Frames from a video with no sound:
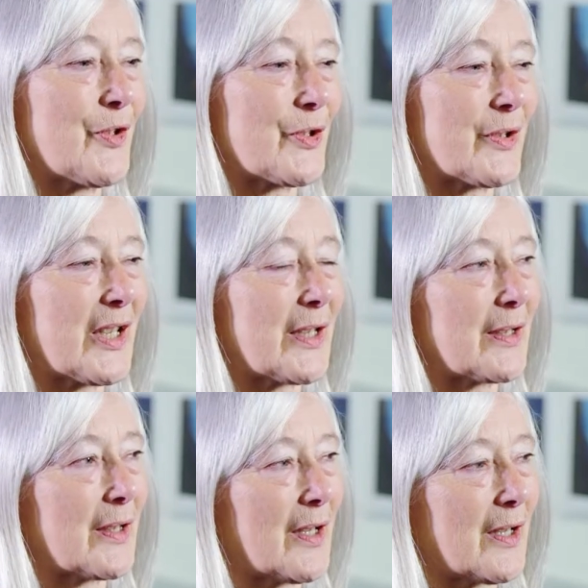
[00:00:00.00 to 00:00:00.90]

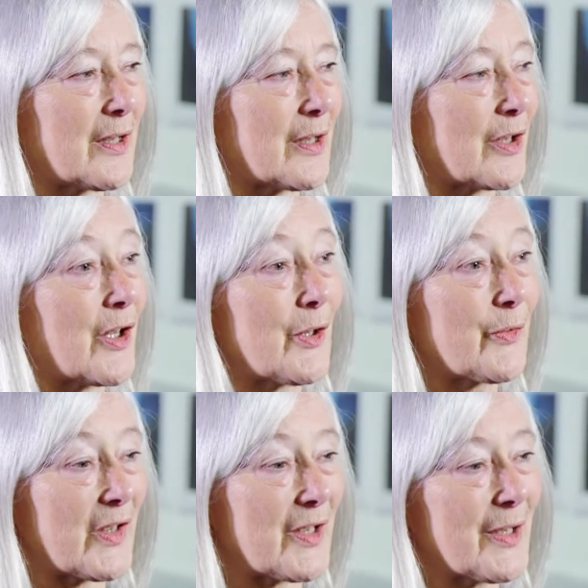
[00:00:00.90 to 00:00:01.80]
during
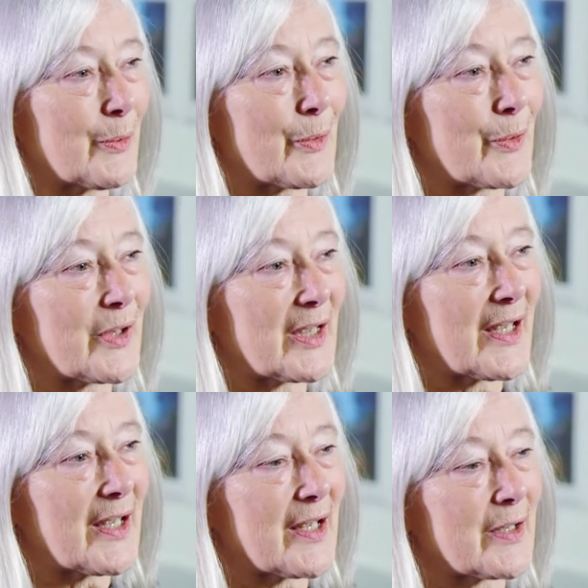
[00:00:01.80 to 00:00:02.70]
COVID, we were
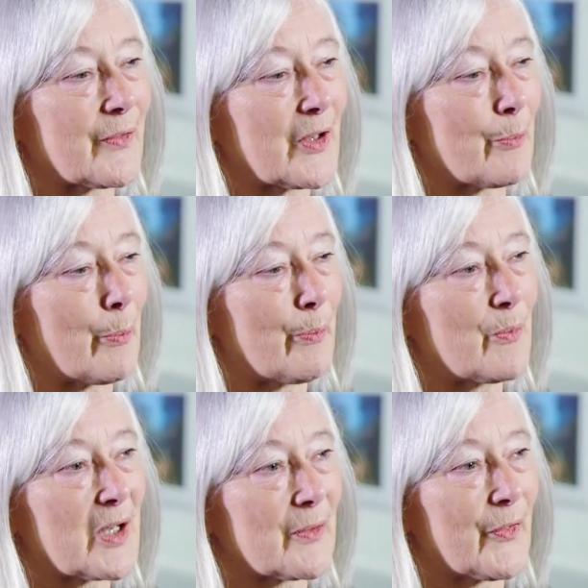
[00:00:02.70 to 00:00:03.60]
really kind of
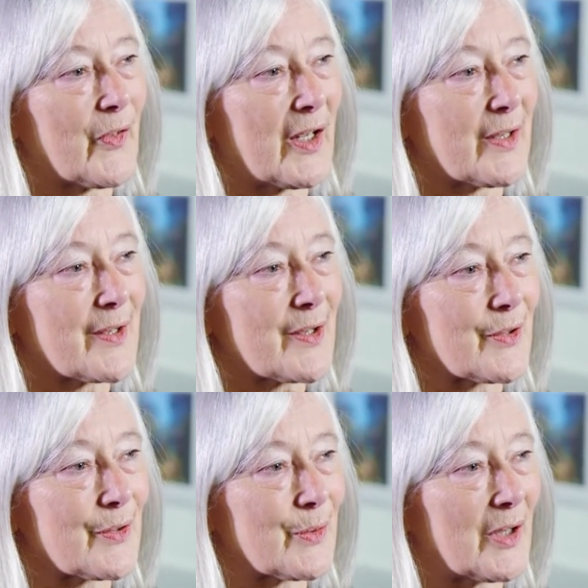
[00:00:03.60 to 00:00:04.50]
confined
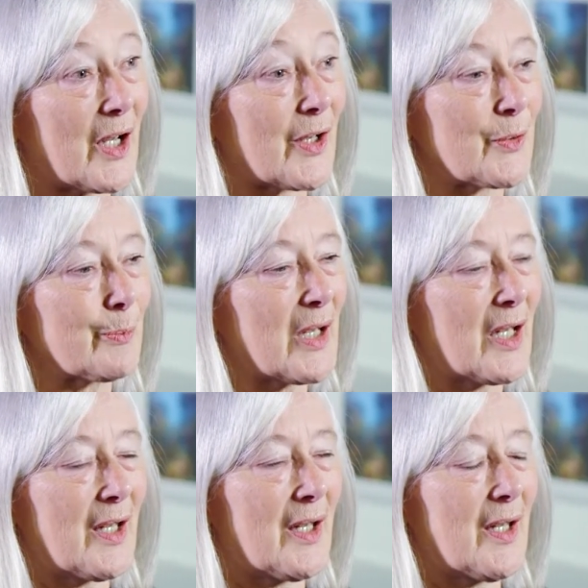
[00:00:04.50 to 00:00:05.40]
to home.
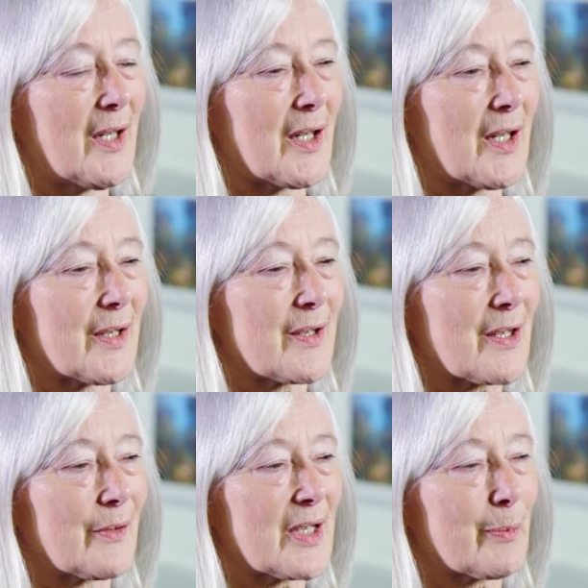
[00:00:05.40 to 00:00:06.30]
And
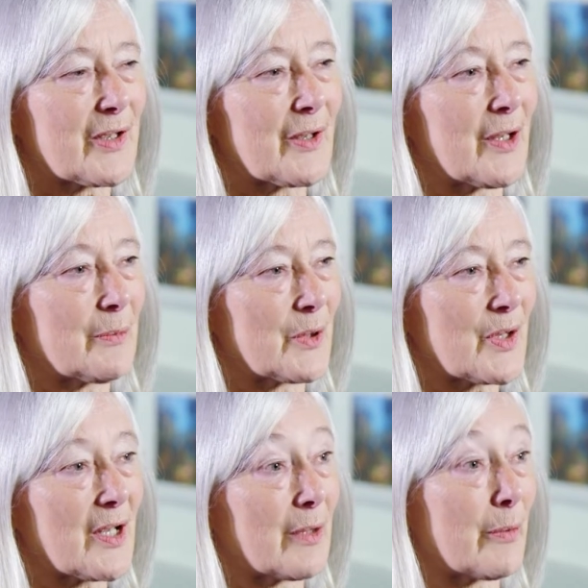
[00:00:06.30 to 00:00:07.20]
so I spent a lot more
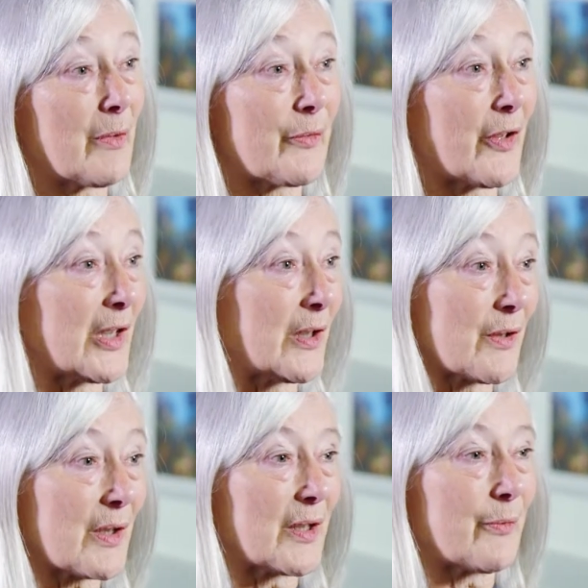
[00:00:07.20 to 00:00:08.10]
time in my very
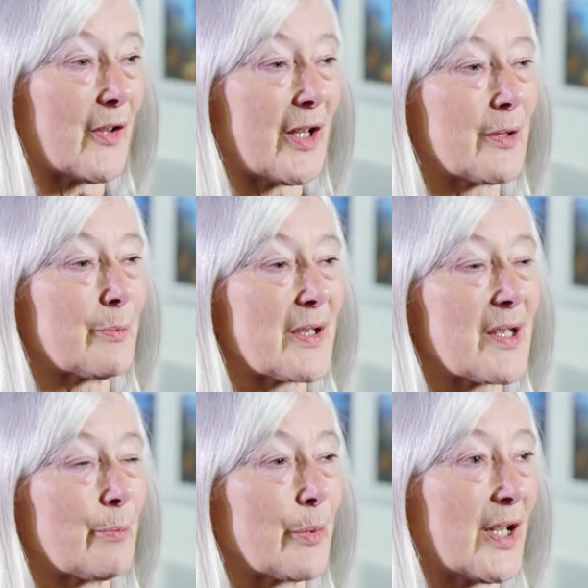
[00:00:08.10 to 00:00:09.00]
local
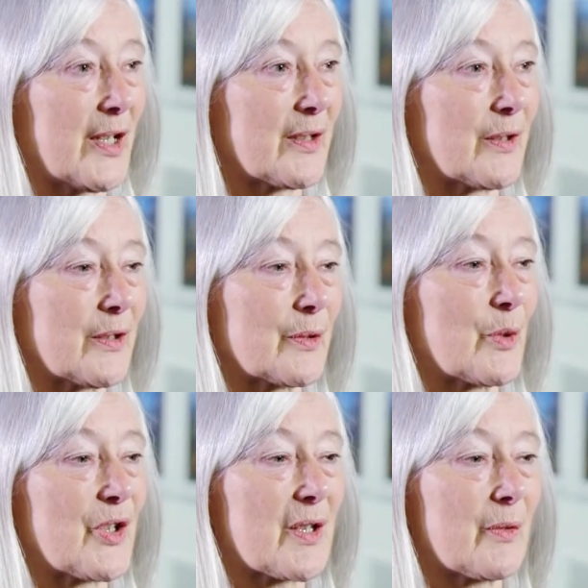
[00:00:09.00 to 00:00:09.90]
environment in Bryagalong,
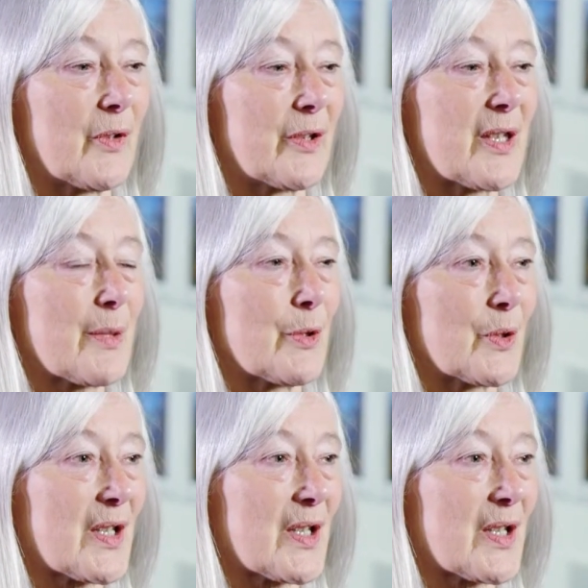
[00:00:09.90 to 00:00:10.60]
which is a very small